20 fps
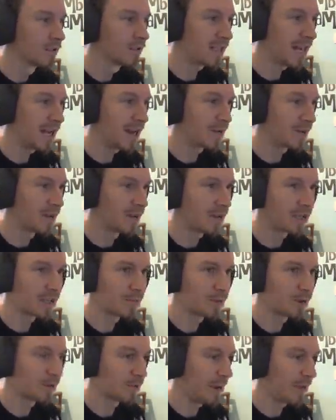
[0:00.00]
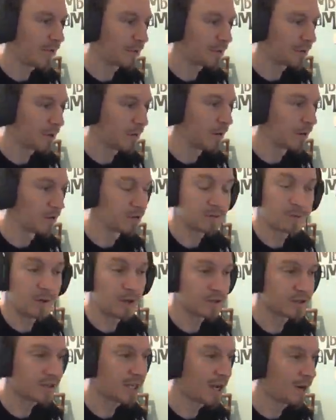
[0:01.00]
Downhill I could probably make them go 100
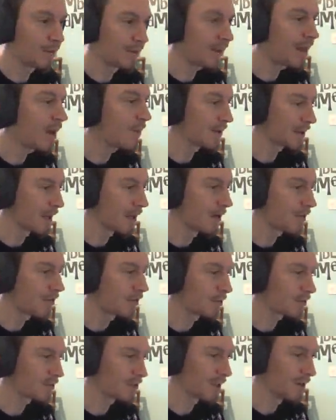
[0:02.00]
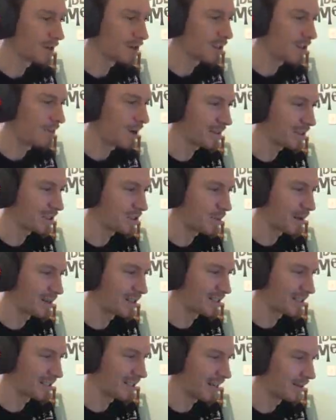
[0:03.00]
miles an hour, but there we go, I thought so. It's gone back to
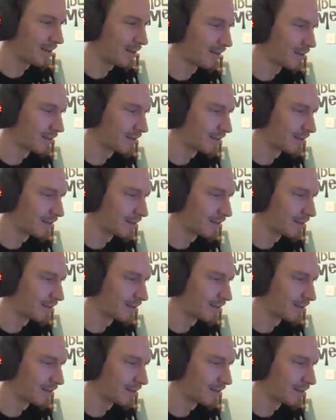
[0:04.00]
20 now.